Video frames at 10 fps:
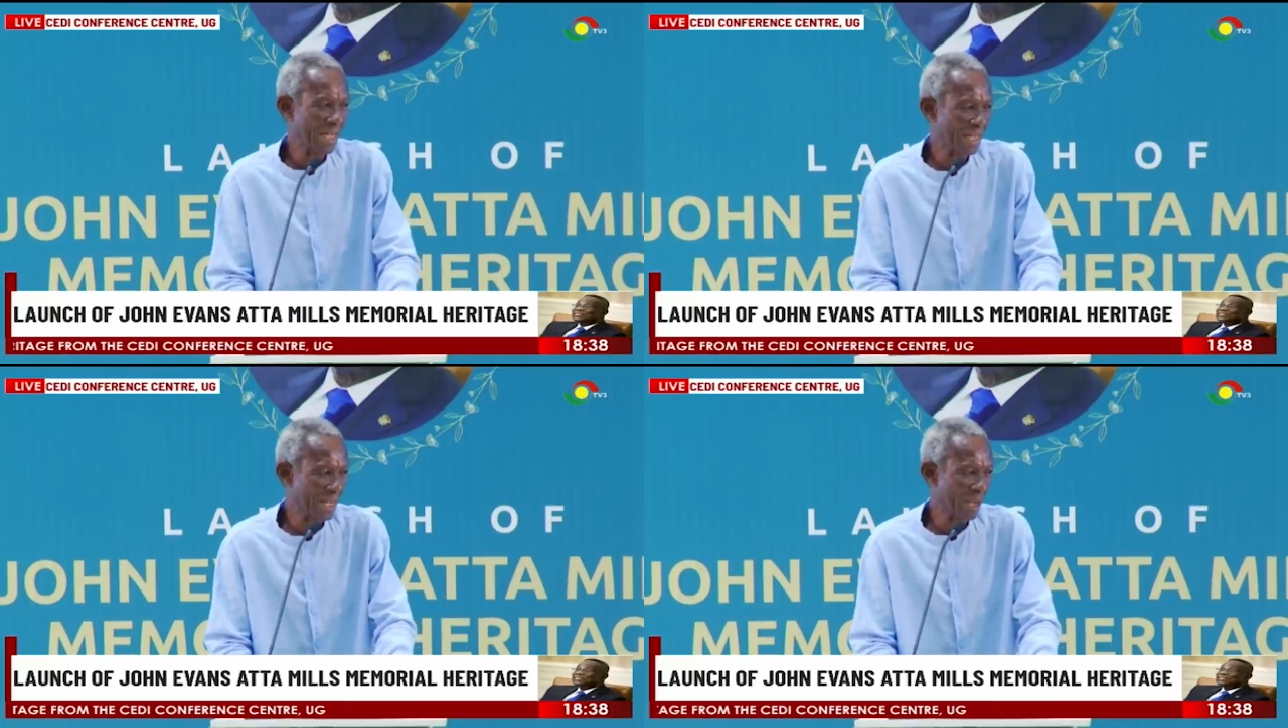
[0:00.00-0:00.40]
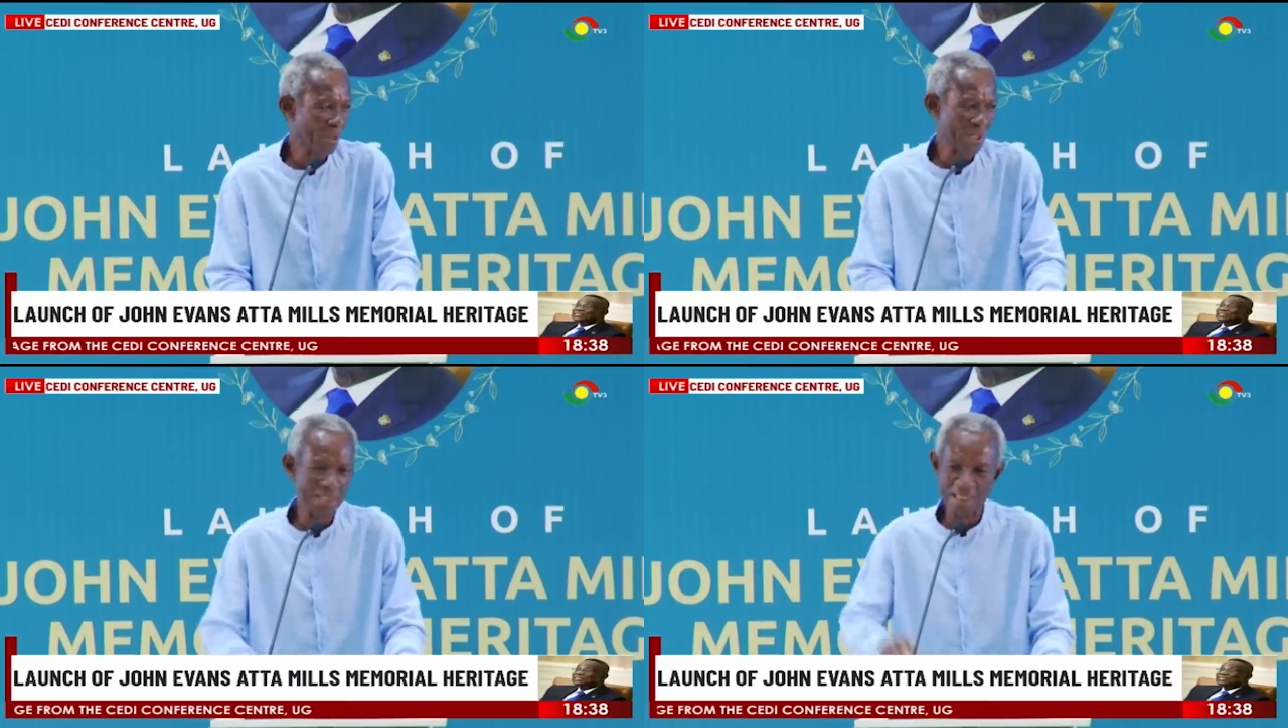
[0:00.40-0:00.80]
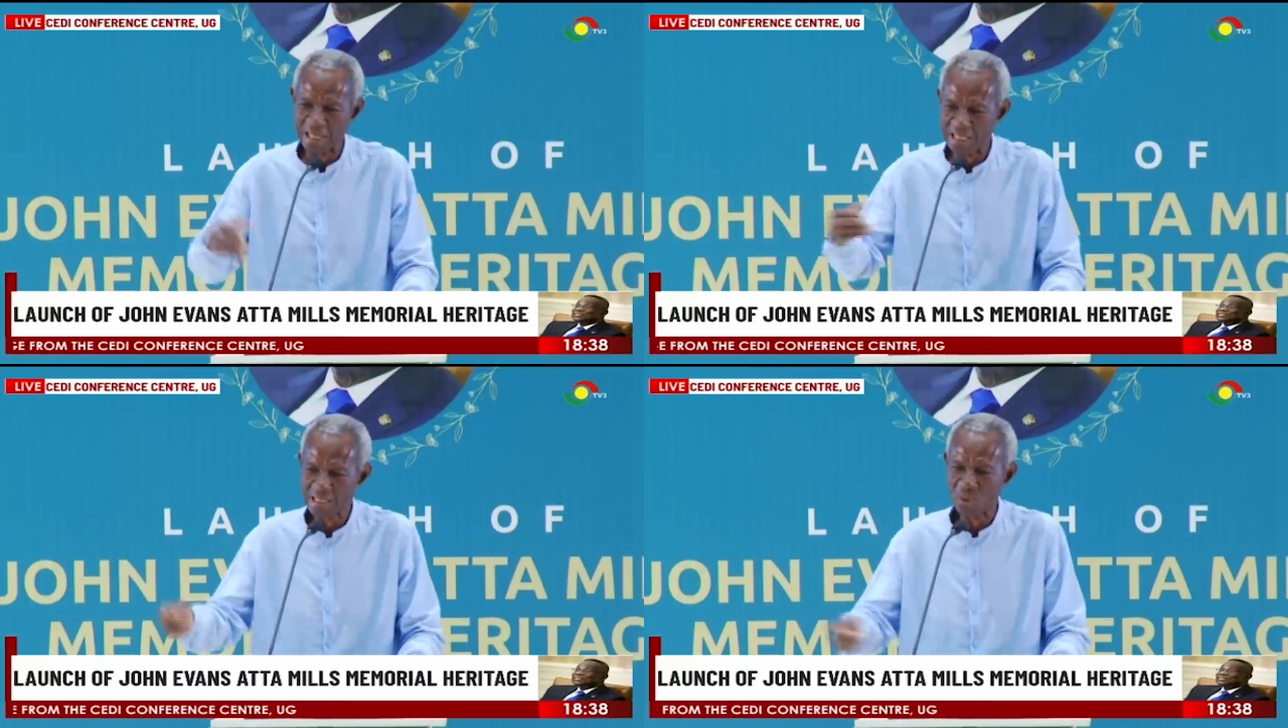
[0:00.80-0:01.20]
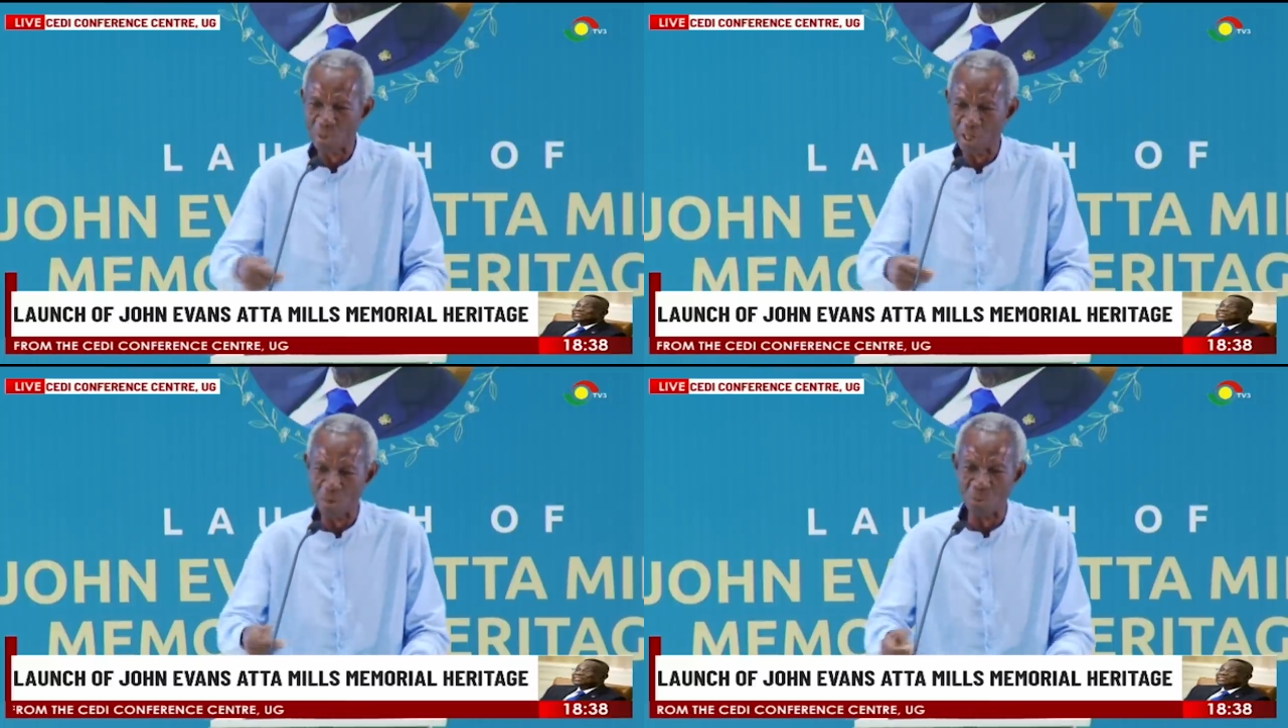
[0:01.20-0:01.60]
and I went and I said,
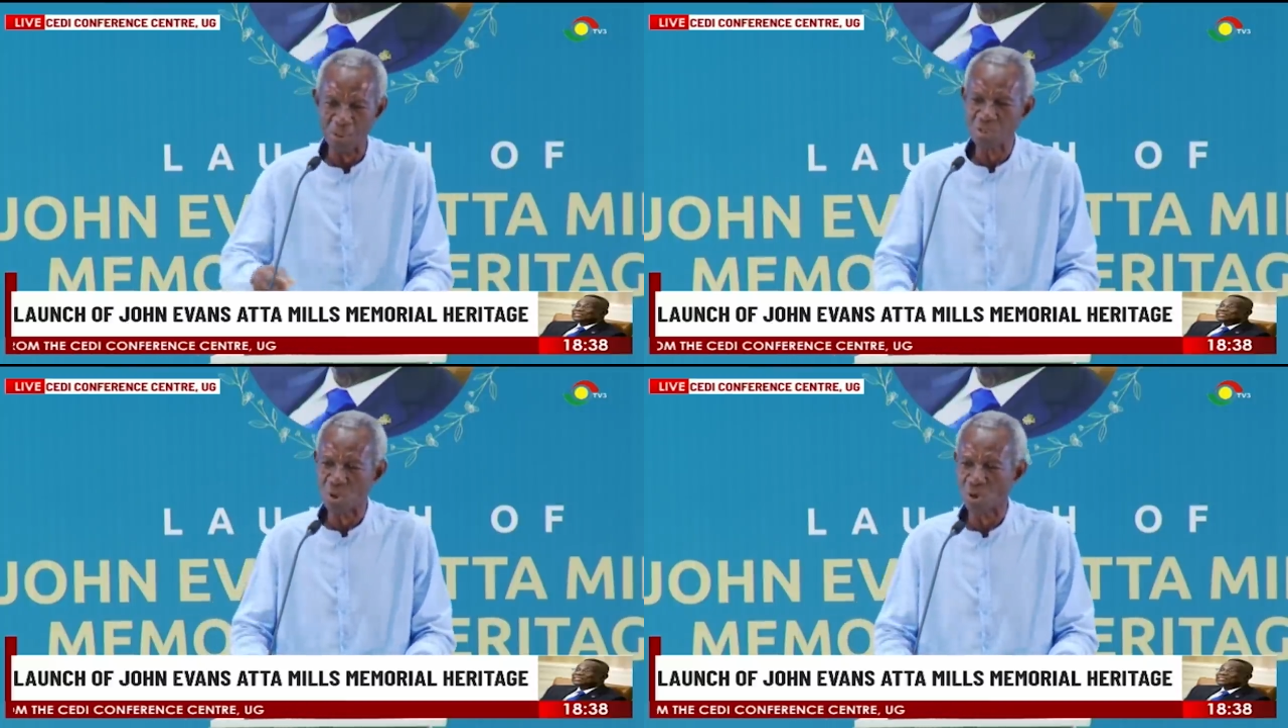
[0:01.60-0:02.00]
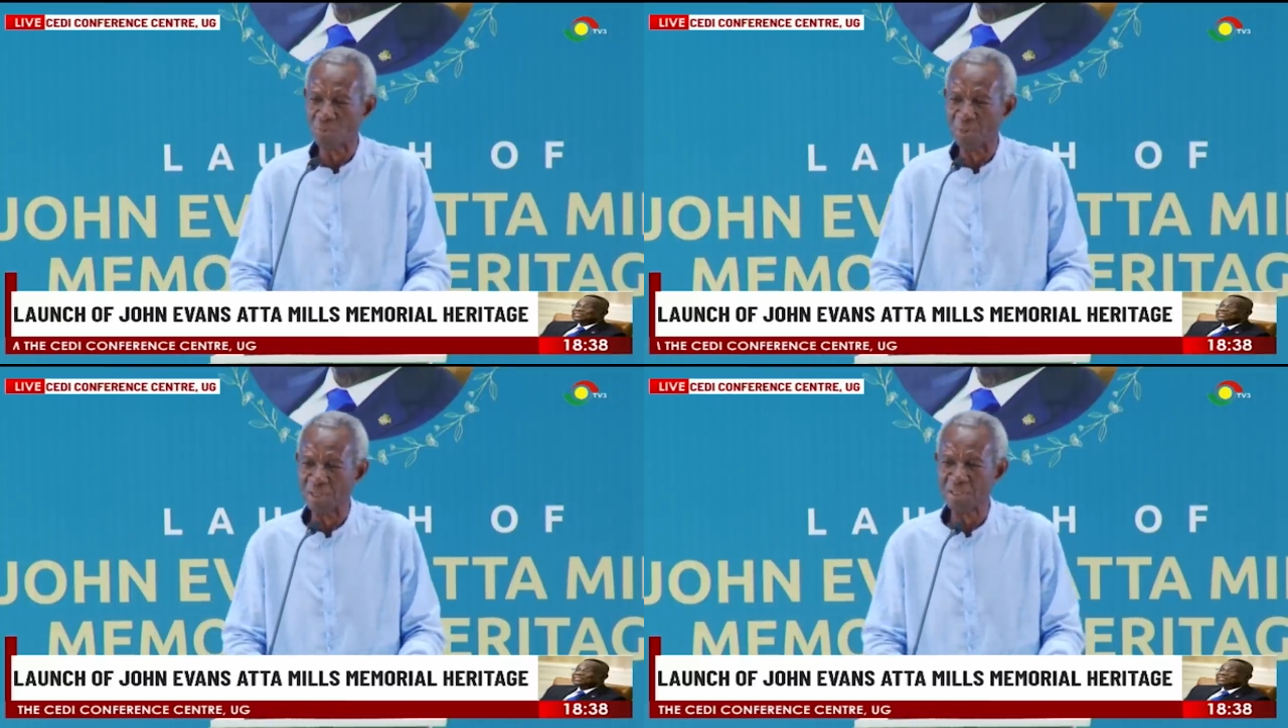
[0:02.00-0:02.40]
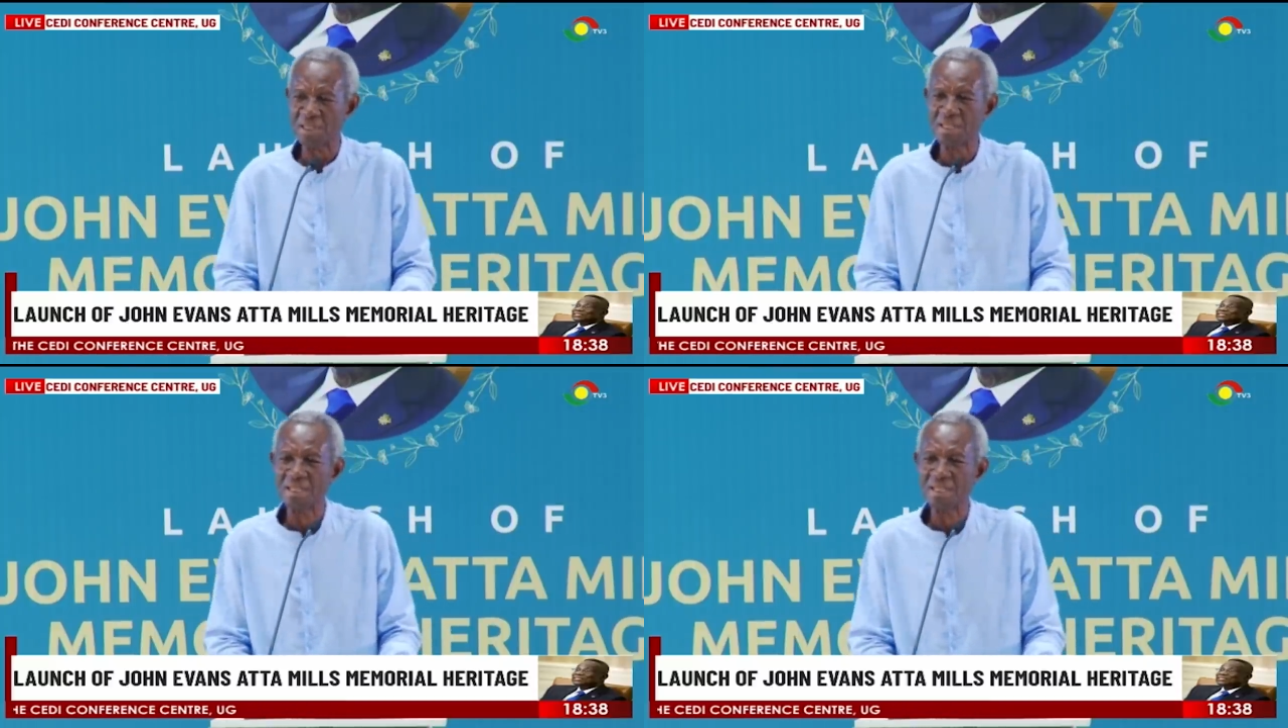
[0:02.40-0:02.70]
Oh, I want this document.